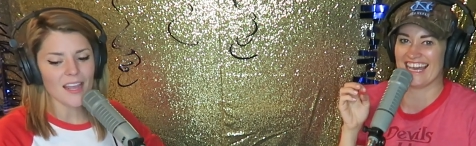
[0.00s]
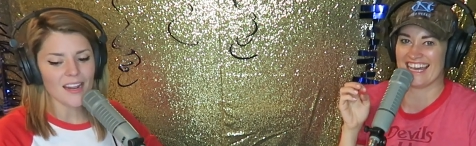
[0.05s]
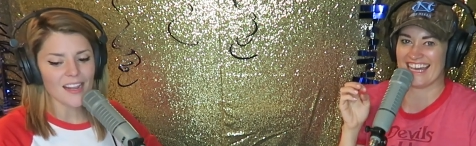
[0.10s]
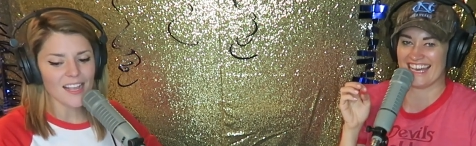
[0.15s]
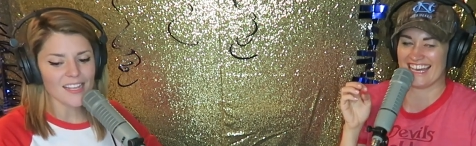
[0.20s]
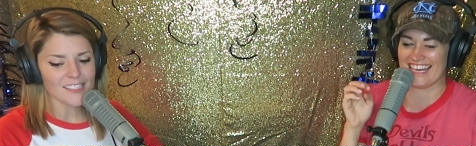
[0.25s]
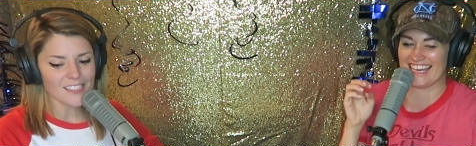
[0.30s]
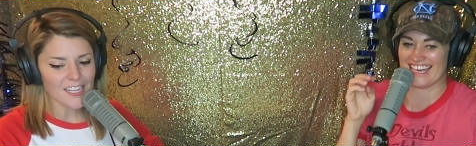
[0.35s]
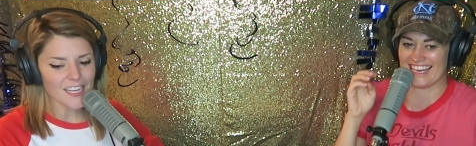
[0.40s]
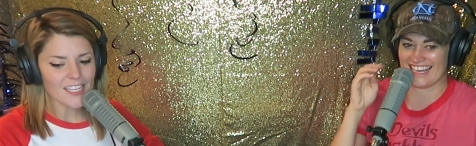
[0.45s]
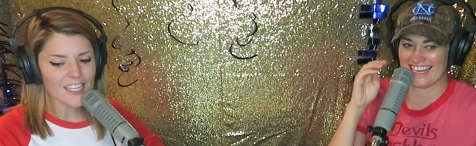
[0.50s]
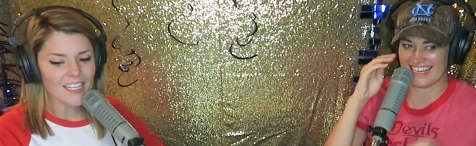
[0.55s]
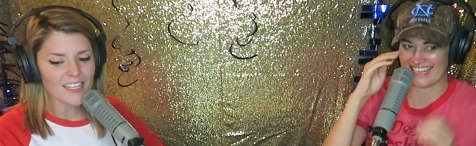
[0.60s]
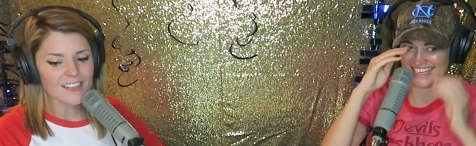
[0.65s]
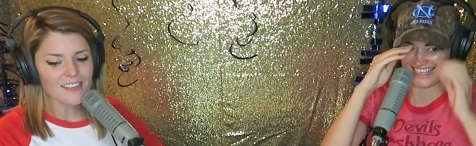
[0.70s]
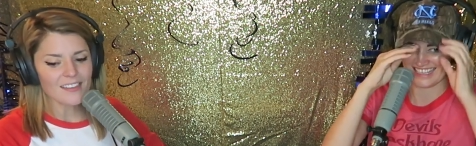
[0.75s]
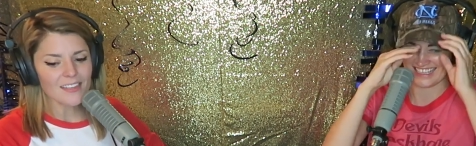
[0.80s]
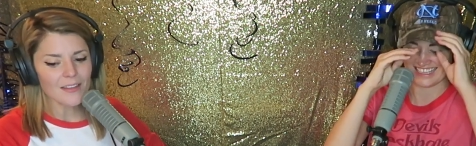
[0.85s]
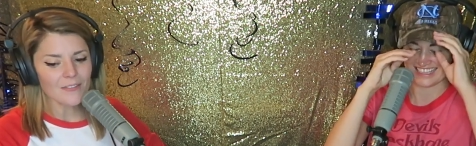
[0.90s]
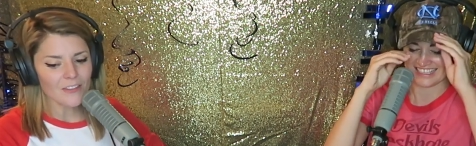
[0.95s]
Speaker 1: get it's gonna
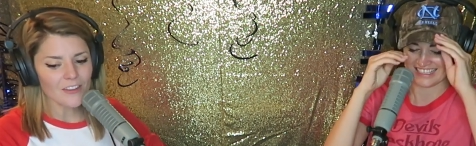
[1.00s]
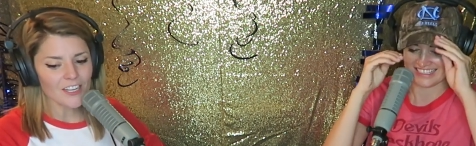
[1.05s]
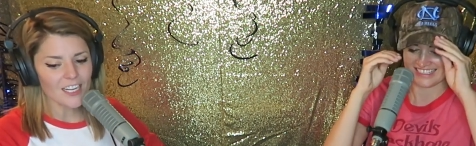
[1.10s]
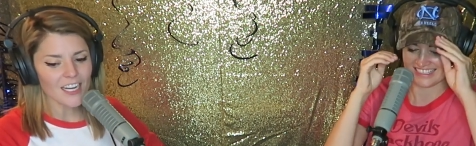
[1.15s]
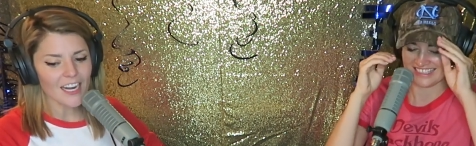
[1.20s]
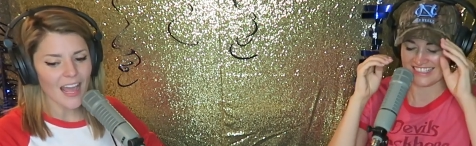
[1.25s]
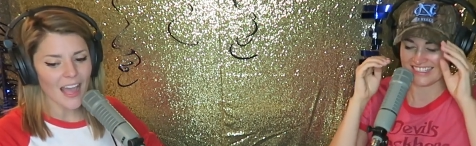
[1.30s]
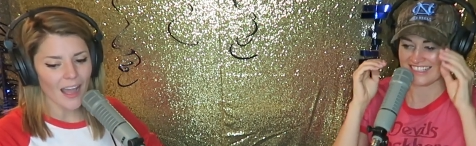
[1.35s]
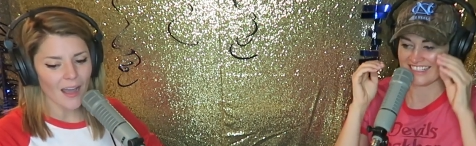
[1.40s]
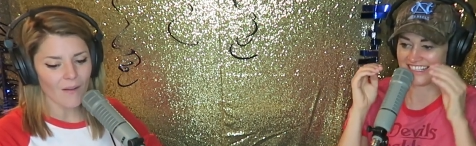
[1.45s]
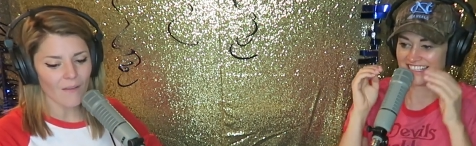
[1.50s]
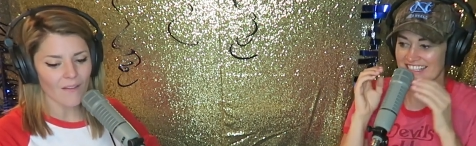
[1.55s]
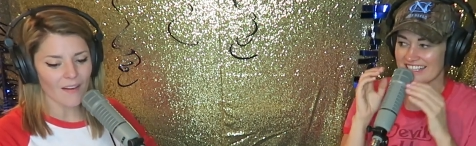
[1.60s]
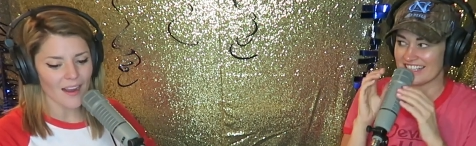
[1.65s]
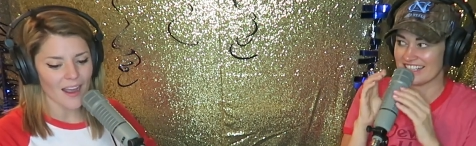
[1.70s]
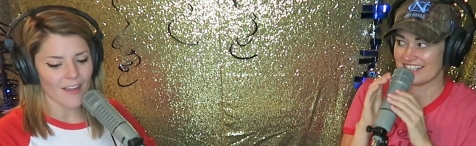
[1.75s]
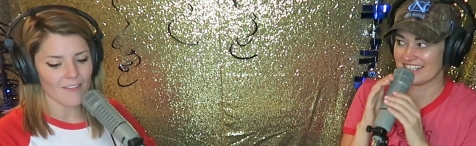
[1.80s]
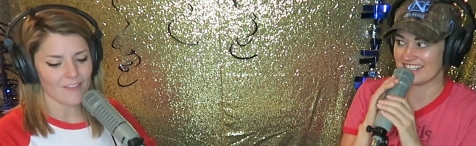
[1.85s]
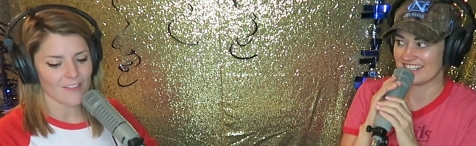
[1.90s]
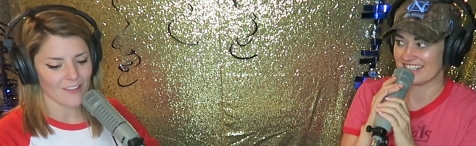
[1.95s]
get delivered an
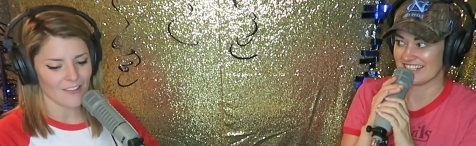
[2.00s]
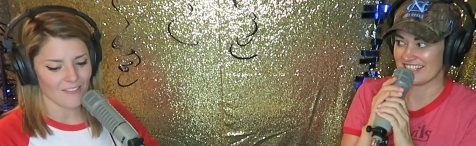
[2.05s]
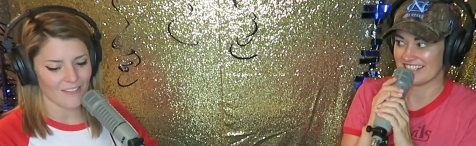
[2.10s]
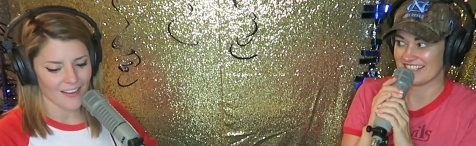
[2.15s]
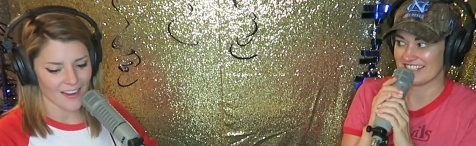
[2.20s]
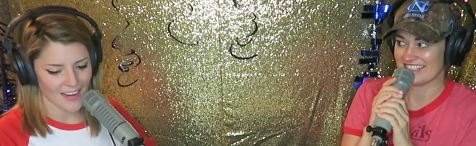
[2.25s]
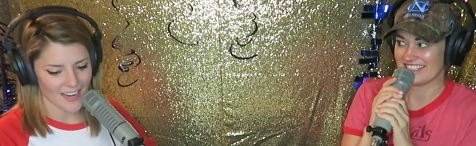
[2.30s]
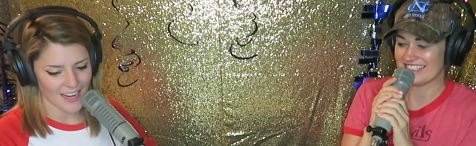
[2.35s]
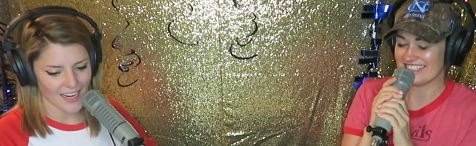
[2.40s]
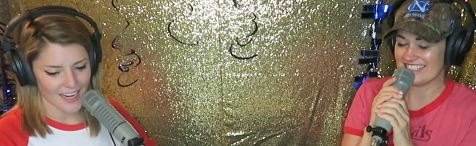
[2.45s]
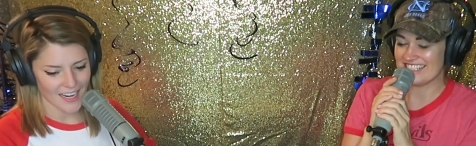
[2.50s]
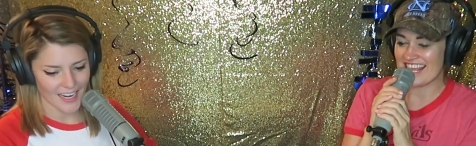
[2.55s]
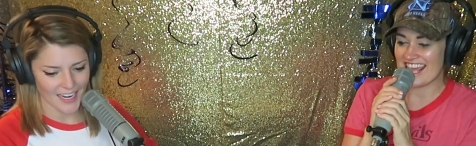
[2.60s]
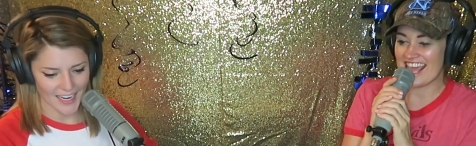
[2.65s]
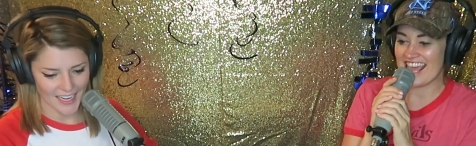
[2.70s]
hour after we.